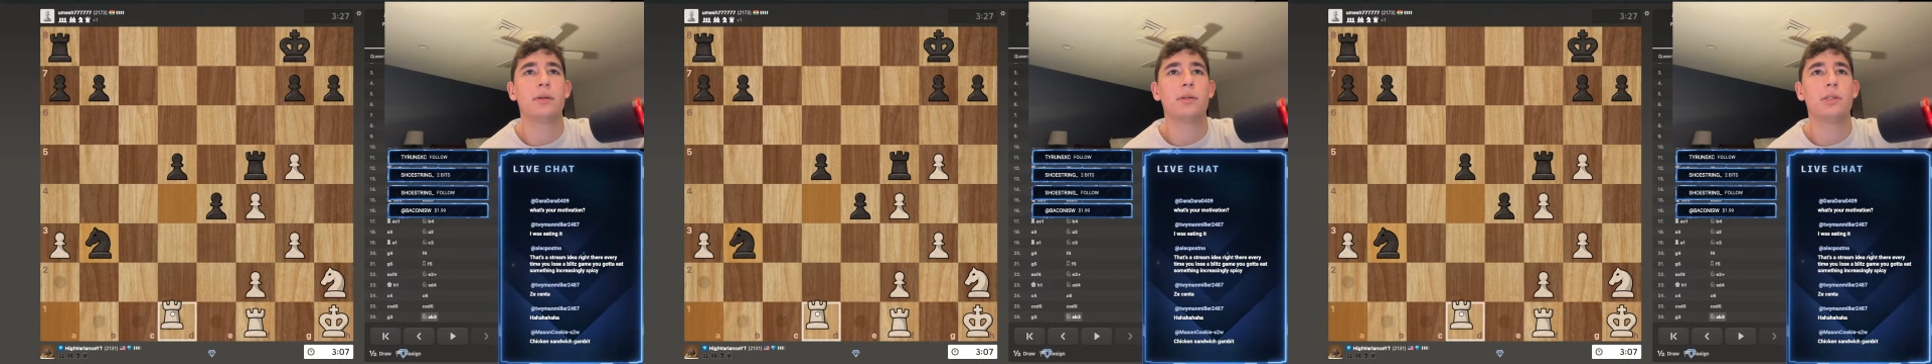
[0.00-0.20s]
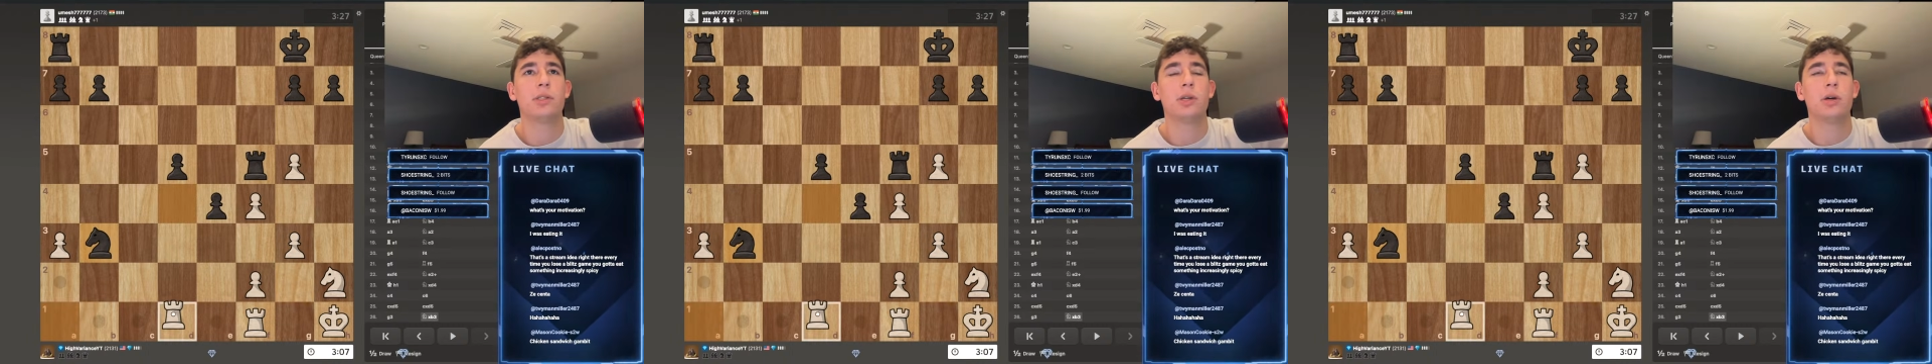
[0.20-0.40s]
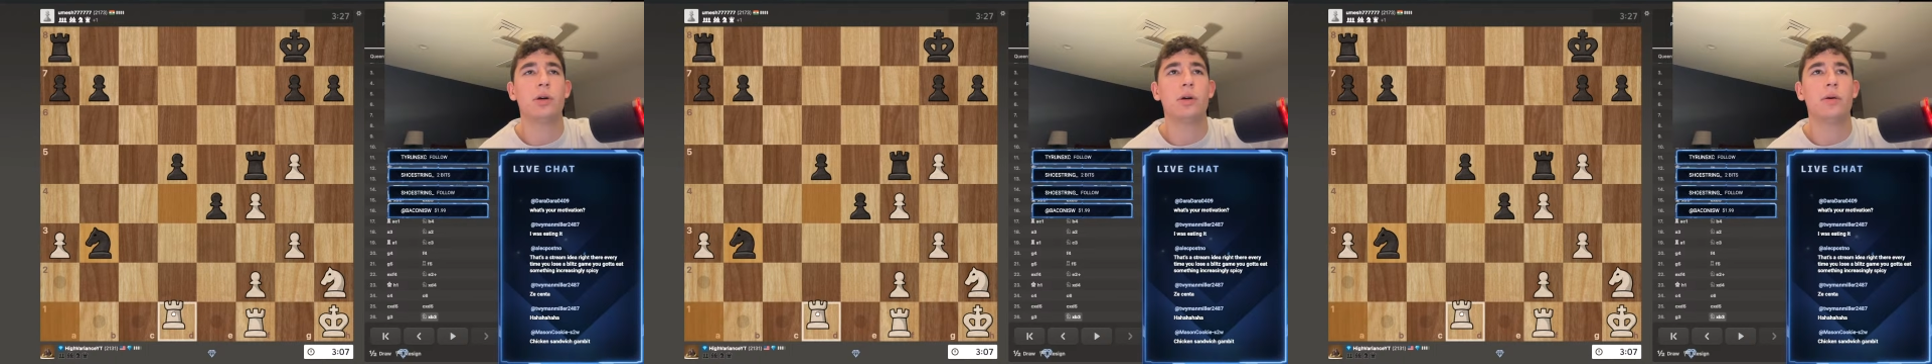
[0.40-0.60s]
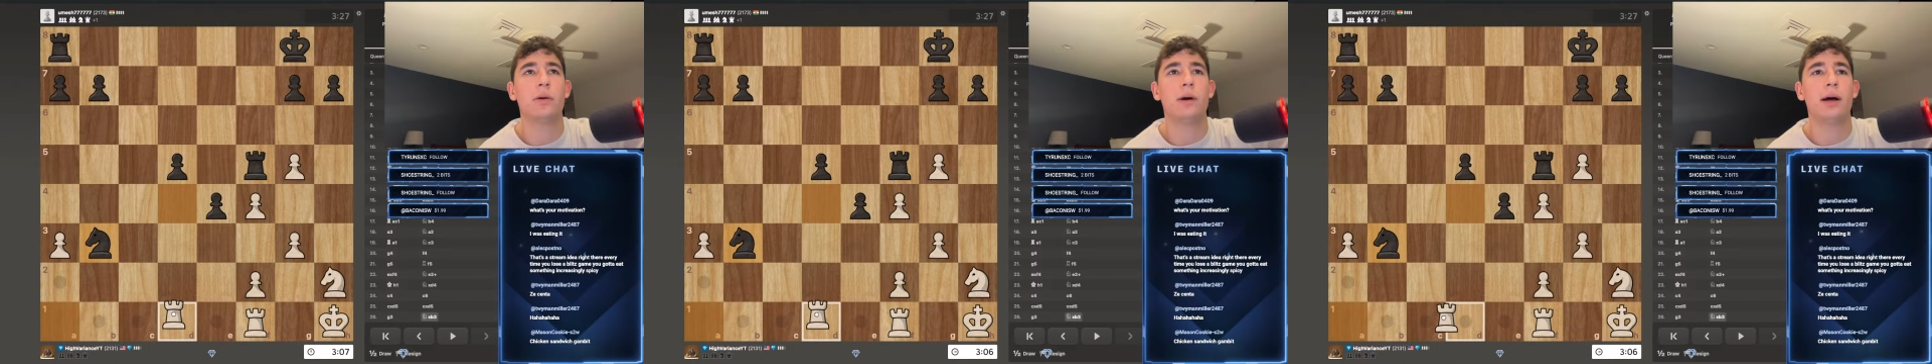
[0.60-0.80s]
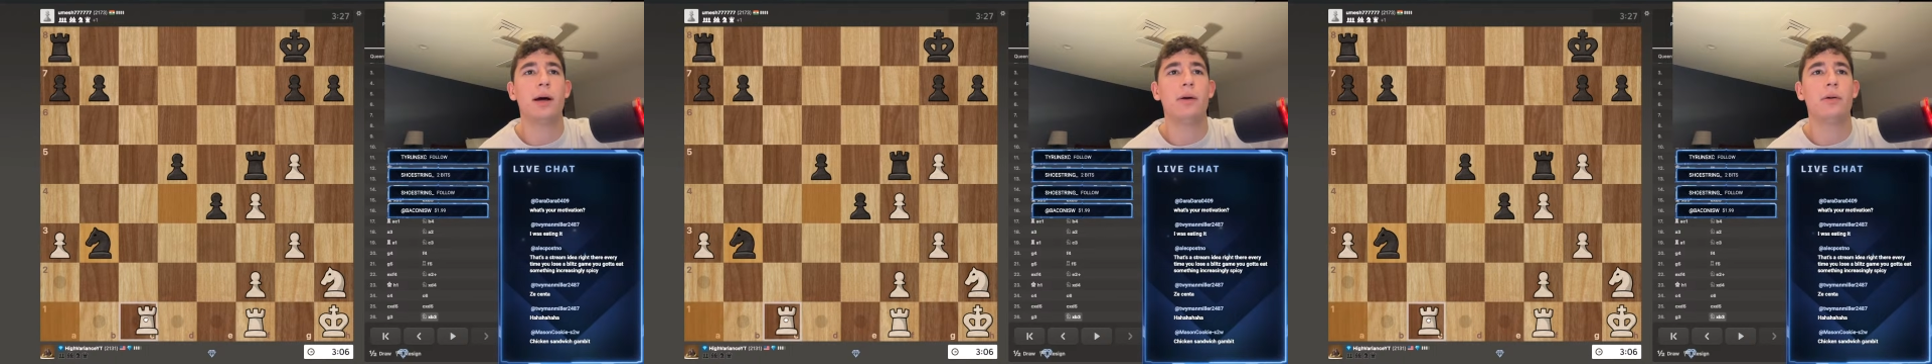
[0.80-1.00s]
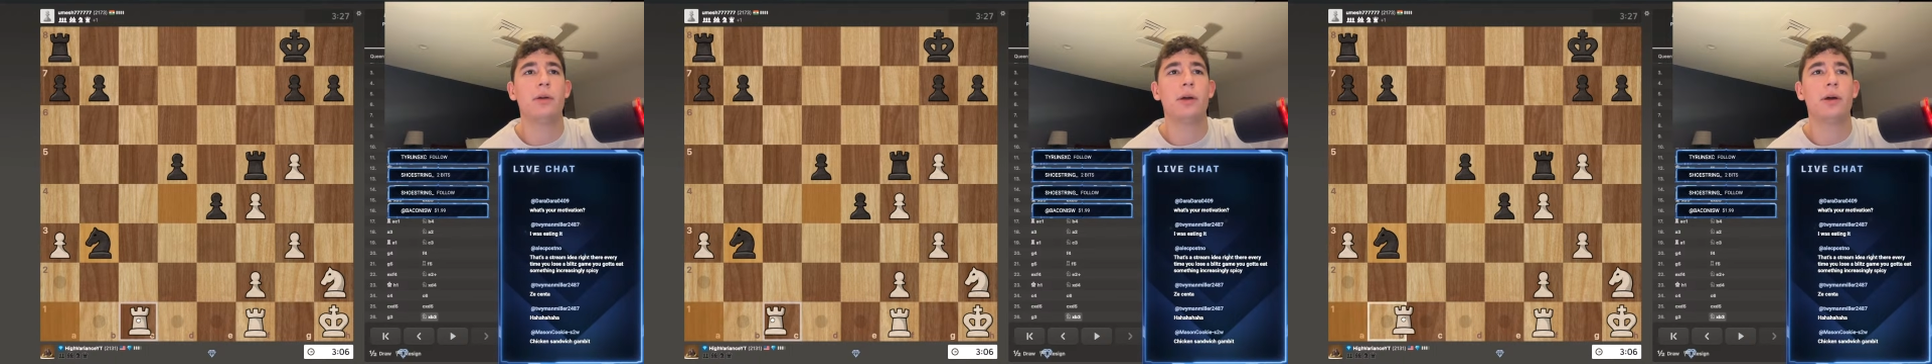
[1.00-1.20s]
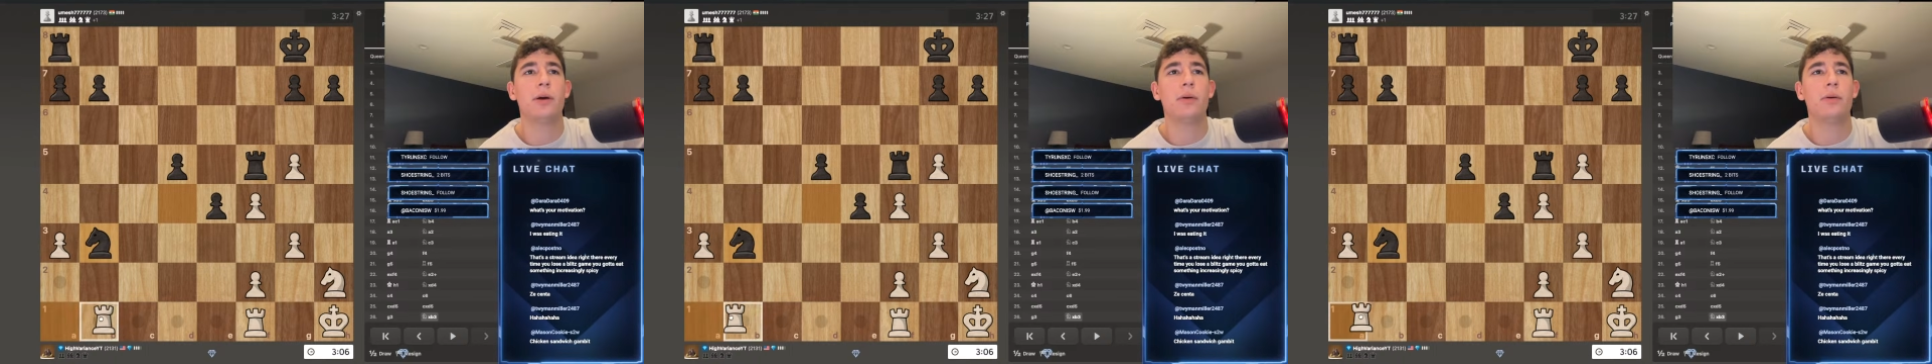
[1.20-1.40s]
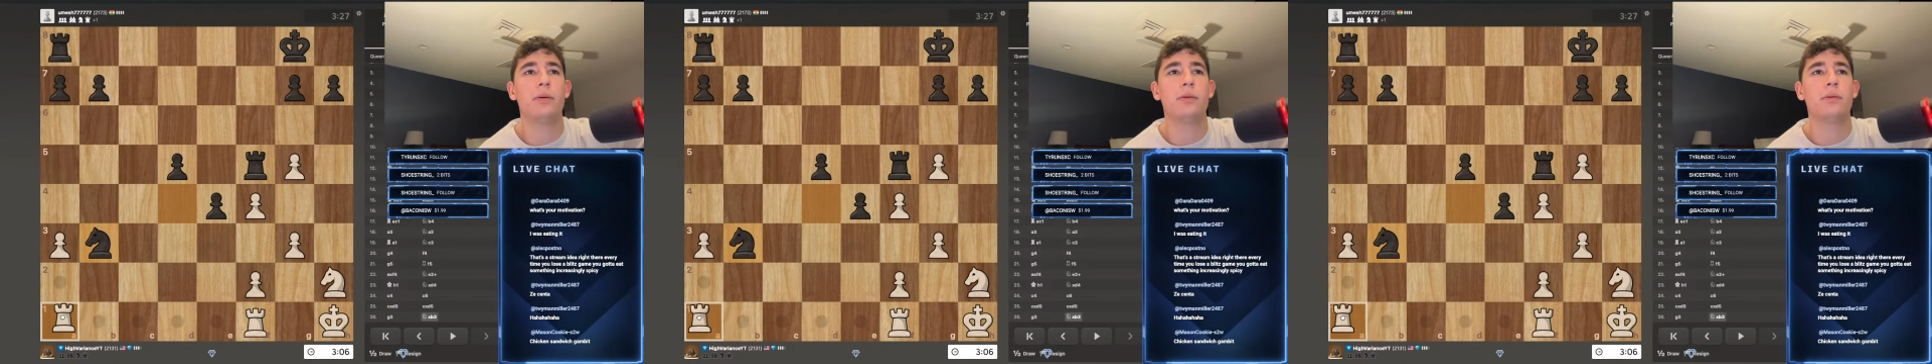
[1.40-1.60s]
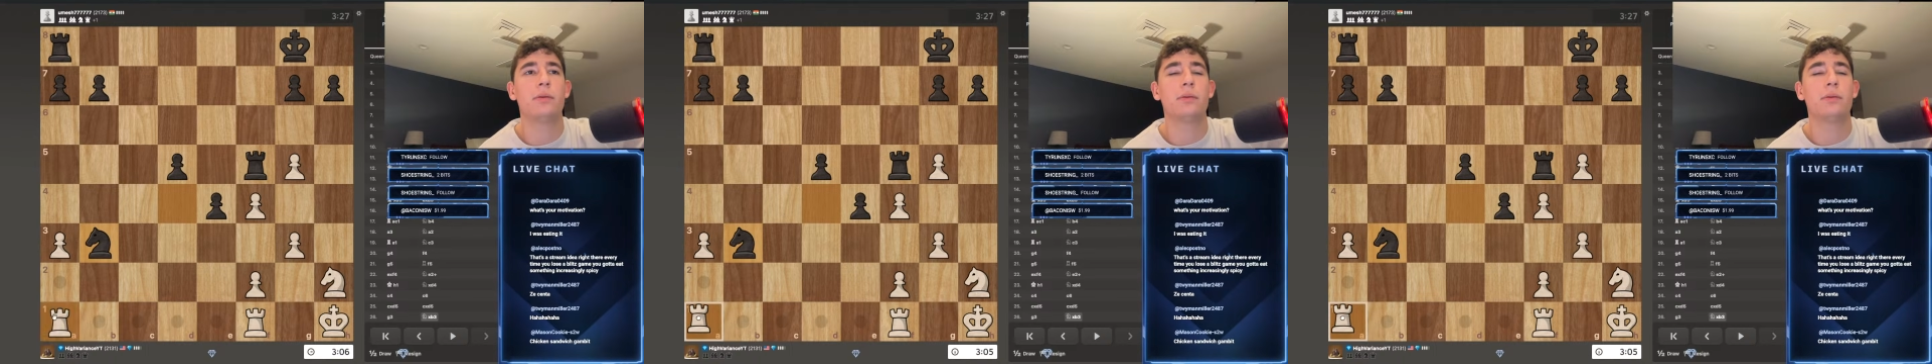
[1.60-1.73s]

So I'll go...